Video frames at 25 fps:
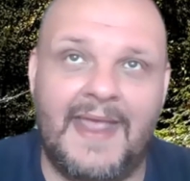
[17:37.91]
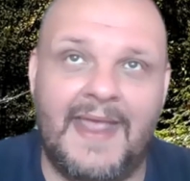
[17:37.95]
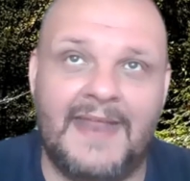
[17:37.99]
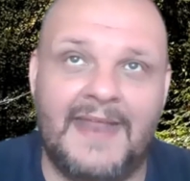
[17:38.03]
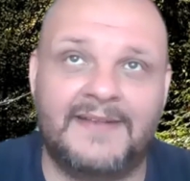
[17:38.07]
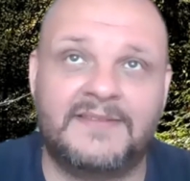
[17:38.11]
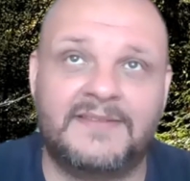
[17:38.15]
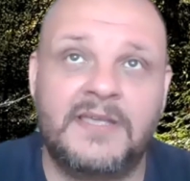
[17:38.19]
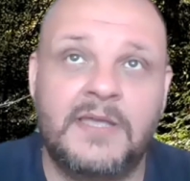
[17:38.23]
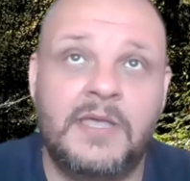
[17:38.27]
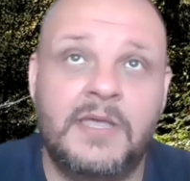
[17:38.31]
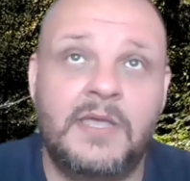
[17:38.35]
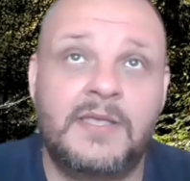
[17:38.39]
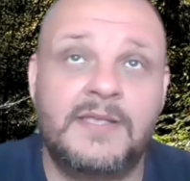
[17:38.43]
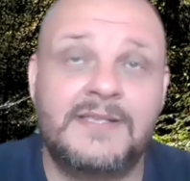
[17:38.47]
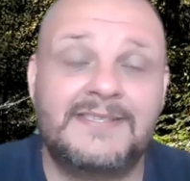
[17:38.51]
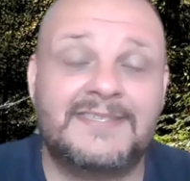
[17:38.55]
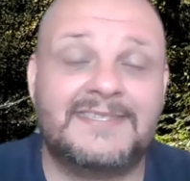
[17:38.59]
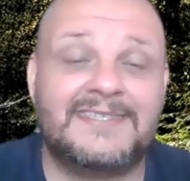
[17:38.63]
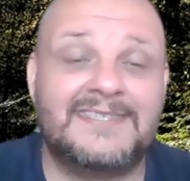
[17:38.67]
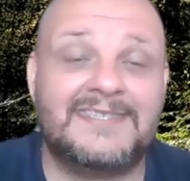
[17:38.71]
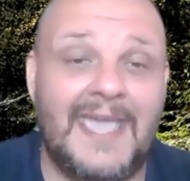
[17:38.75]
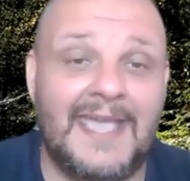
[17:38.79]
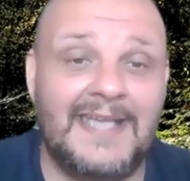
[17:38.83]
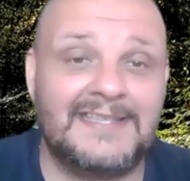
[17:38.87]
And
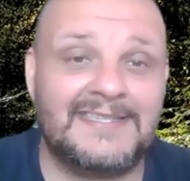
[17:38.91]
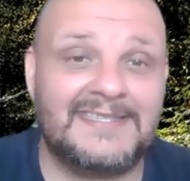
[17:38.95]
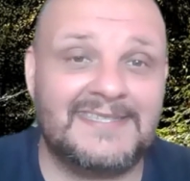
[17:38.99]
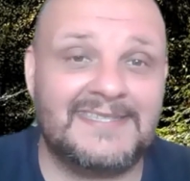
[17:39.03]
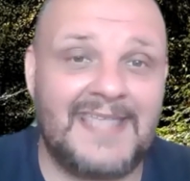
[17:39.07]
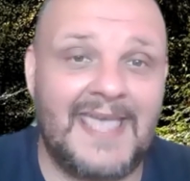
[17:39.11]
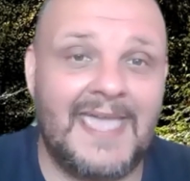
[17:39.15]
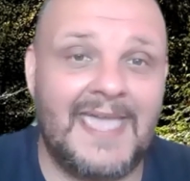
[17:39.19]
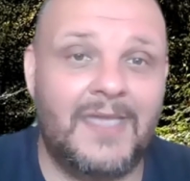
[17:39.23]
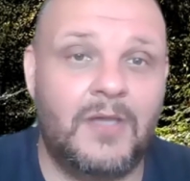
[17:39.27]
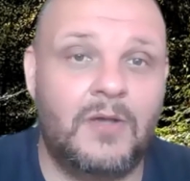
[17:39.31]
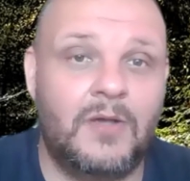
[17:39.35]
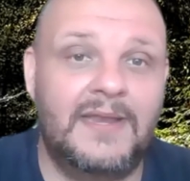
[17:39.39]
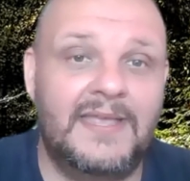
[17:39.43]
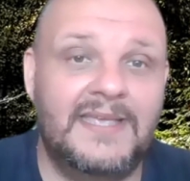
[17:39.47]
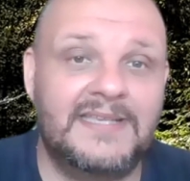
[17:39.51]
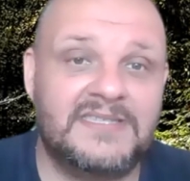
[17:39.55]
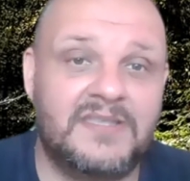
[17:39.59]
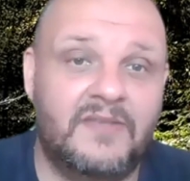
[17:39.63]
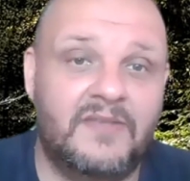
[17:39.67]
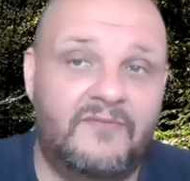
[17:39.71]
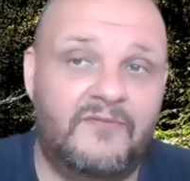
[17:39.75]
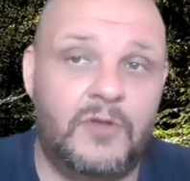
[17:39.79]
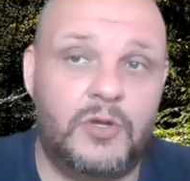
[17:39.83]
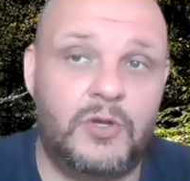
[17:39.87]
sextile
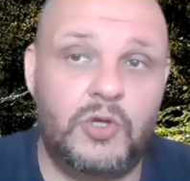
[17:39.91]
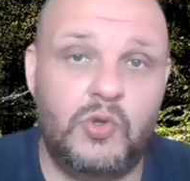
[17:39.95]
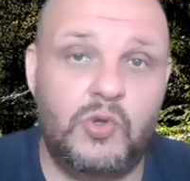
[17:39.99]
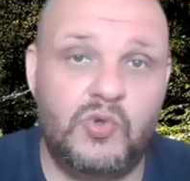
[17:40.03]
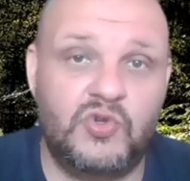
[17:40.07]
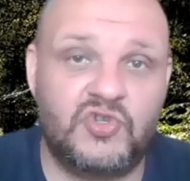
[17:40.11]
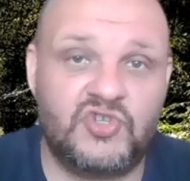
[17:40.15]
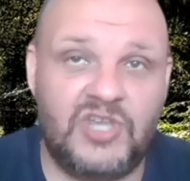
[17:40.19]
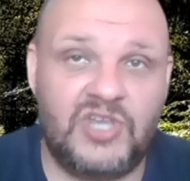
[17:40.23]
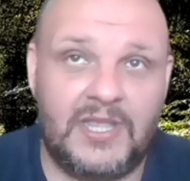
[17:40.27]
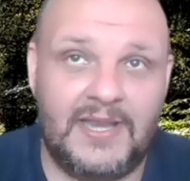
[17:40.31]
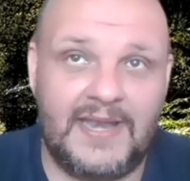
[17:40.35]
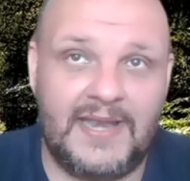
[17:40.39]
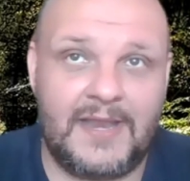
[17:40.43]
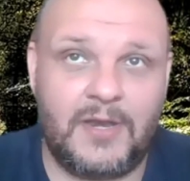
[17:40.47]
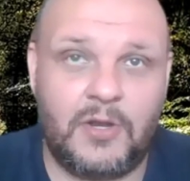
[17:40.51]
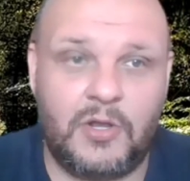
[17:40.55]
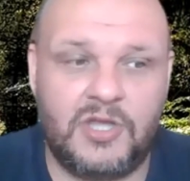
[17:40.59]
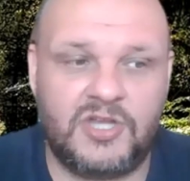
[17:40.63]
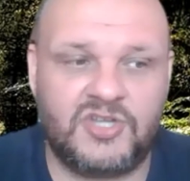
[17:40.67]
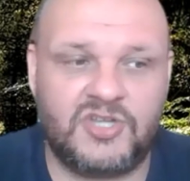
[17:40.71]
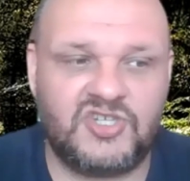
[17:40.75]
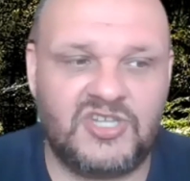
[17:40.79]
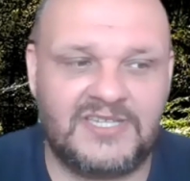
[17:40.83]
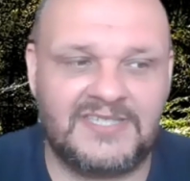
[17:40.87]
is a Venusian
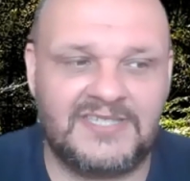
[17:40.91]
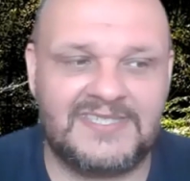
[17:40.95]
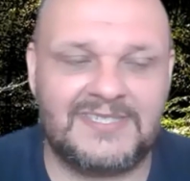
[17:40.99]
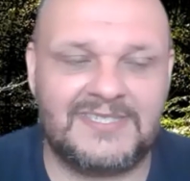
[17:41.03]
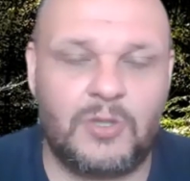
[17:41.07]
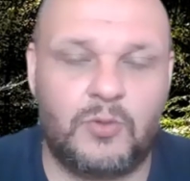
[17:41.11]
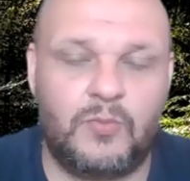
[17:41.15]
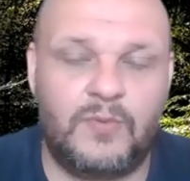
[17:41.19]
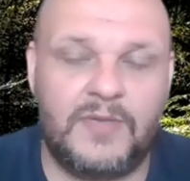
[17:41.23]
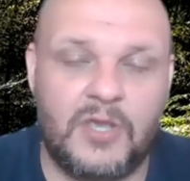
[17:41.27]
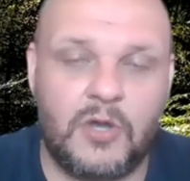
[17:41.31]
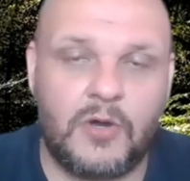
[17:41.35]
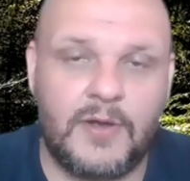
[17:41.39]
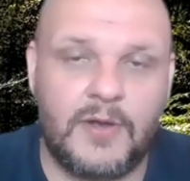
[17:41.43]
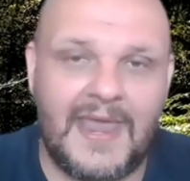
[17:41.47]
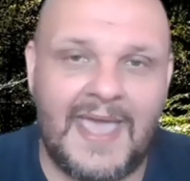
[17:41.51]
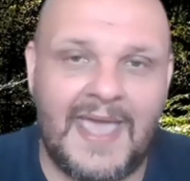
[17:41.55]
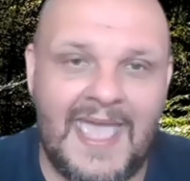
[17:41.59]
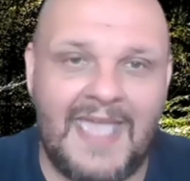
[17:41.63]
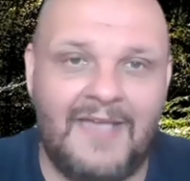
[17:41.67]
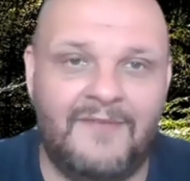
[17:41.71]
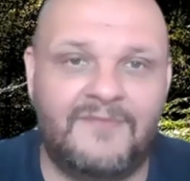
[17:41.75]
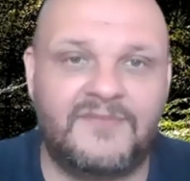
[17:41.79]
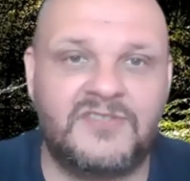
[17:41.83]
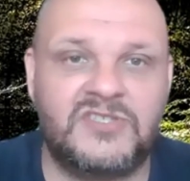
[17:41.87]
energy. So we're going to
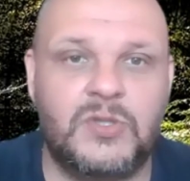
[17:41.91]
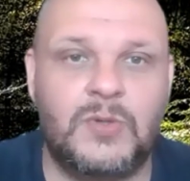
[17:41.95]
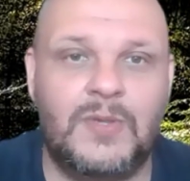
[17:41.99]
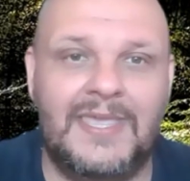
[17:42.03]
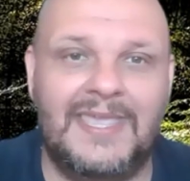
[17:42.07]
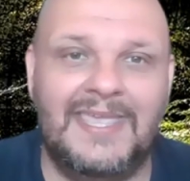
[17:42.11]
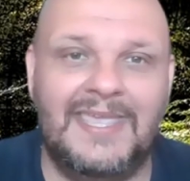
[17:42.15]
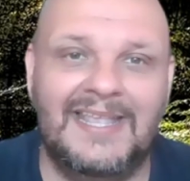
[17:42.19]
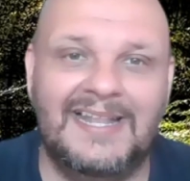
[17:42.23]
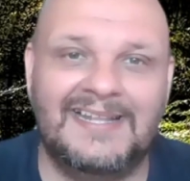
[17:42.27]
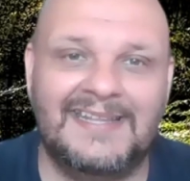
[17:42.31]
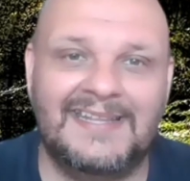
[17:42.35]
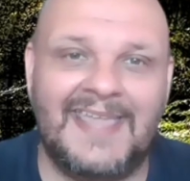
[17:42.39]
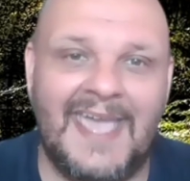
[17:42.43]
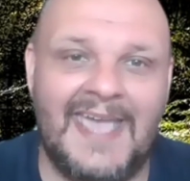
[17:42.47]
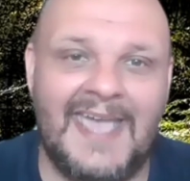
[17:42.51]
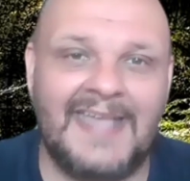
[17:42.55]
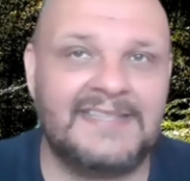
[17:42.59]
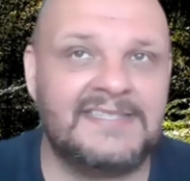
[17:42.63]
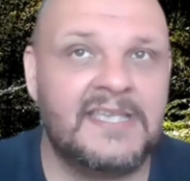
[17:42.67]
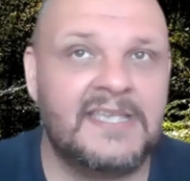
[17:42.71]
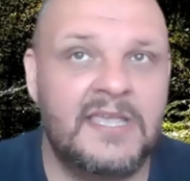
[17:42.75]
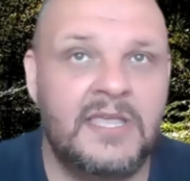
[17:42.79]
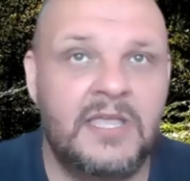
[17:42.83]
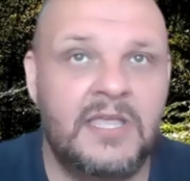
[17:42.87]
have to heal
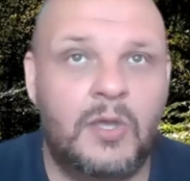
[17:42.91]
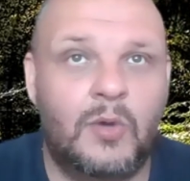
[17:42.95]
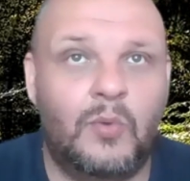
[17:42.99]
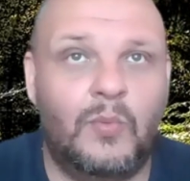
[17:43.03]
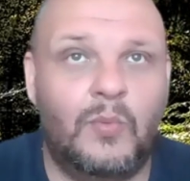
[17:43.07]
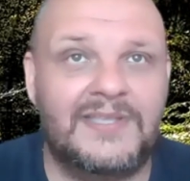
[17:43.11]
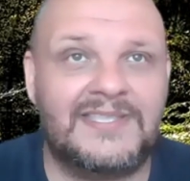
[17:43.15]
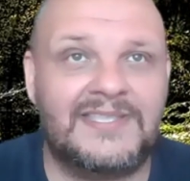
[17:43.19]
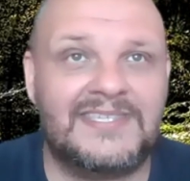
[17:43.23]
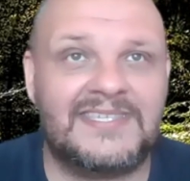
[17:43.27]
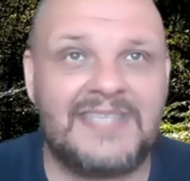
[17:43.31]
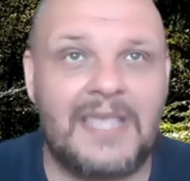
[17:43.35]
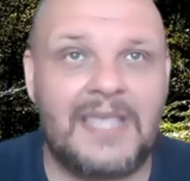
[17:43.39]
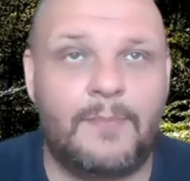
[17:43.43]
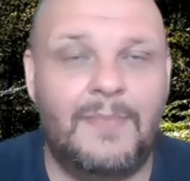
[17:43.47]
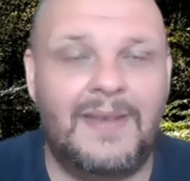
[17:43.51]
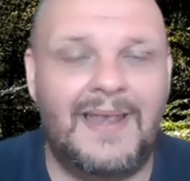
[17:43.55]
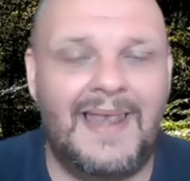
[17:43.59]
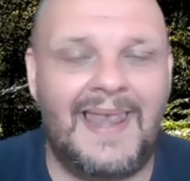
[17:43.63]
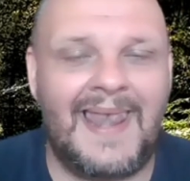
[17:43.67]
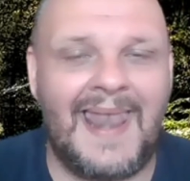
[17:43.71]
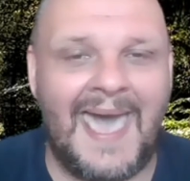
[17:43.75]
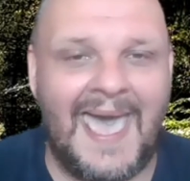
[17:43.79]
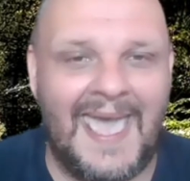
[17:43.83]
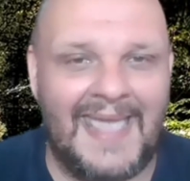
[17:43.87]
that with some
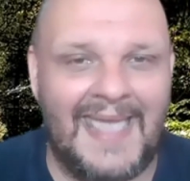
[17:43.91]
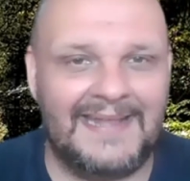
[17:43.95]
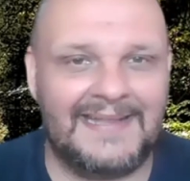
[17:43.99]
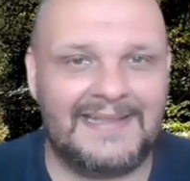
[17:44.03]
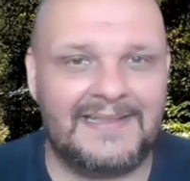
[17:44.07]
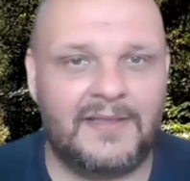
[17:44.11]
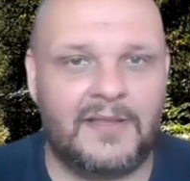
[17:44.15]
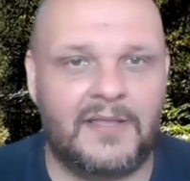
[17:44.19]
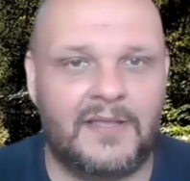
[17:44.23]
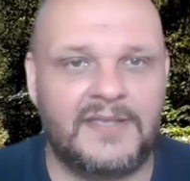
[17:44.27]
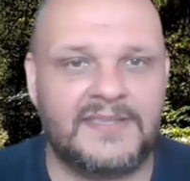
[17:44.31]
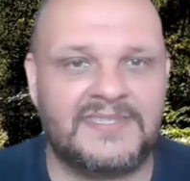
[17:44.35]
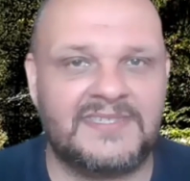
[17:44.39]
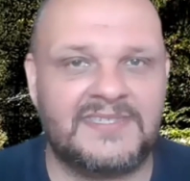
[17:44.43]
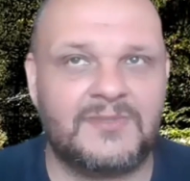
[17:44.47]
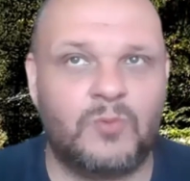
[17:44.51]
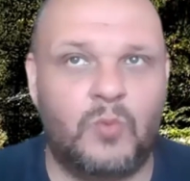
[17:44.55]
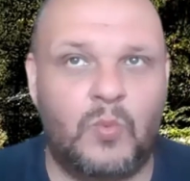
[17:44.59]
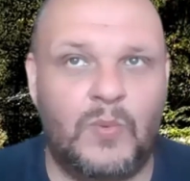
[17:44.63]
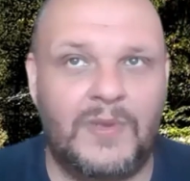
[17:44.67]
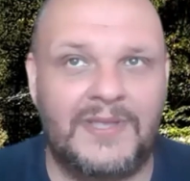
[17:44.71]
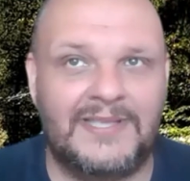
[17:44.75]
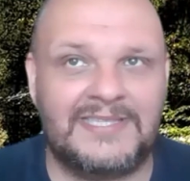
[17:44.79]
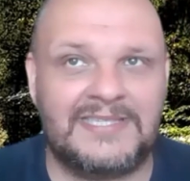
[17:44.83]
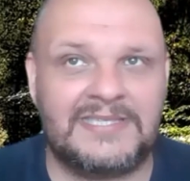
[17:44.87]
lightness,
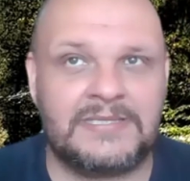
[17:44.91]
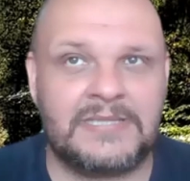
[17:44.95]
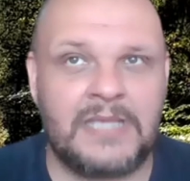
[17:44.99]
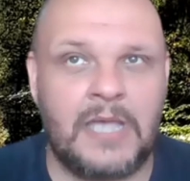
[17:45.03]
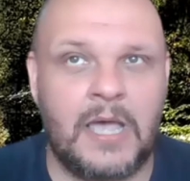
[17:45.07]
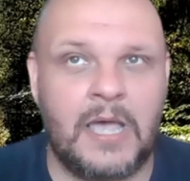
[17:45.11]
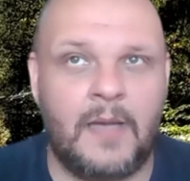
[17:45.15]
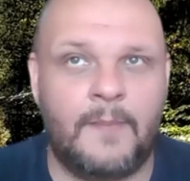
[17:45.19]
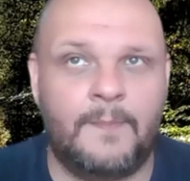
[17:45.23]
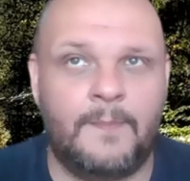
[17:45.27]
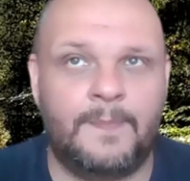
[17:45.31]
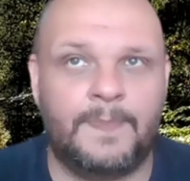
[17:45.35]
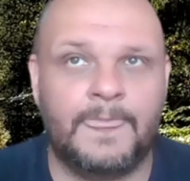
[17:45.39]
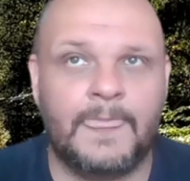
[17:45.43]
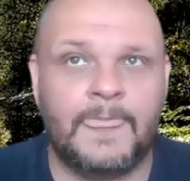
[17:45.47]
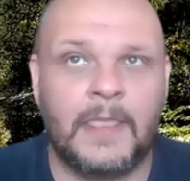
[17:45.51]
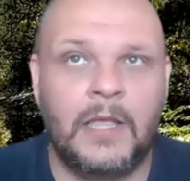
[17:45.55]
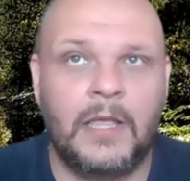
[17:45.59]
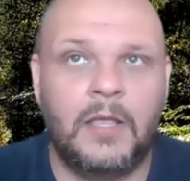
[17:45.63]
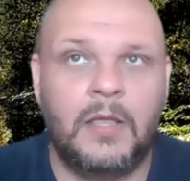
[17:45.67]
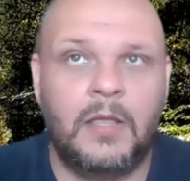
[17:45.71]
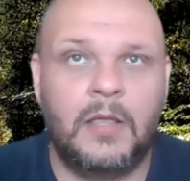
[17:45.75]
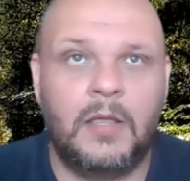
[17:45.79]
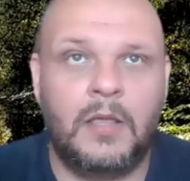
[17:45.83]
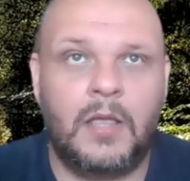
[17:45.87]
with some
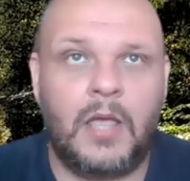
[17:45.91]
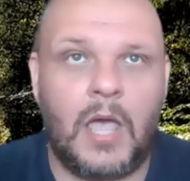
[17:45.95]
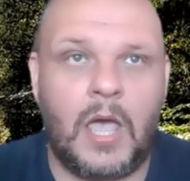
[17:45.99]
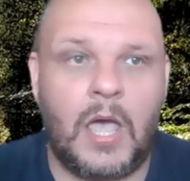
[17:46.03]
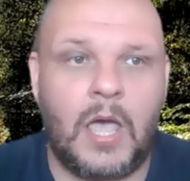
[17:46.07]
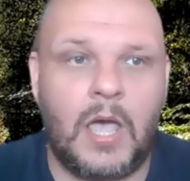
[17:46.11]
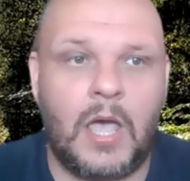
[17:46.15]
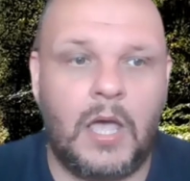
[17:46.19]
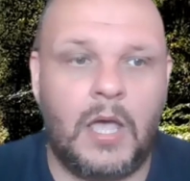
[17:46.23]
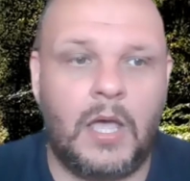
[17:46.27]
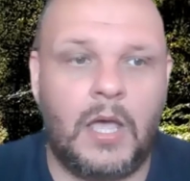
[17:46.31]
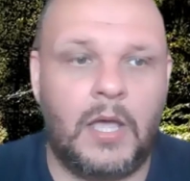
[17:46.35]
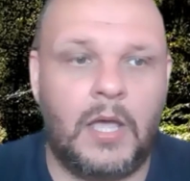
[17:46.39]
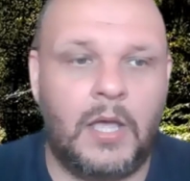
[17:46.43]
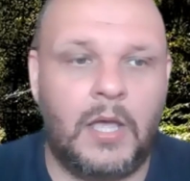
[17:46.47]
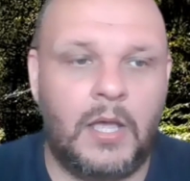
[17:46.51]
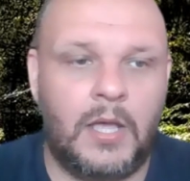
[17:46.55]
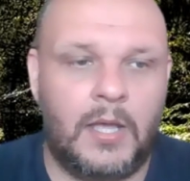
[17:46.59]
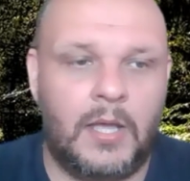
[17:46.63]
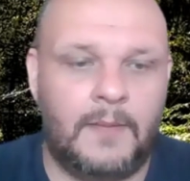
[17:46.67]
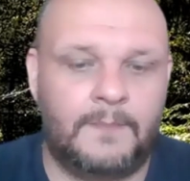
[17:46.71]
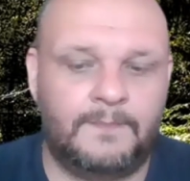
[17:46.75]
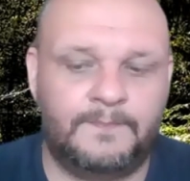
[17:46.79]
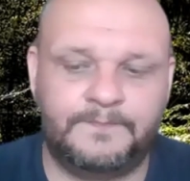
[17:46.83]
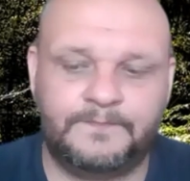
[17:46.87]

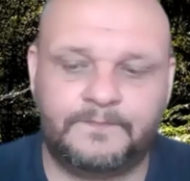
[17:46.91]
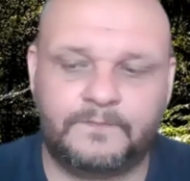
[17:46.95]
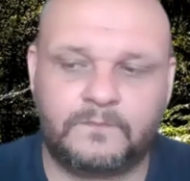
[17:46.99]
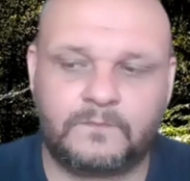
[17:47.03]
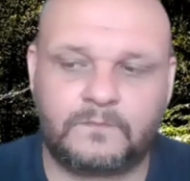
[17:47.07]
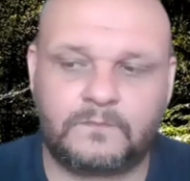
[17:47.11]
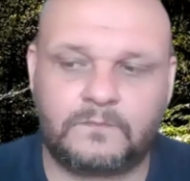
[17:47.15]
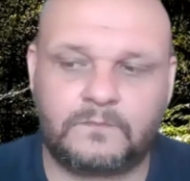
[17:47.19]
um,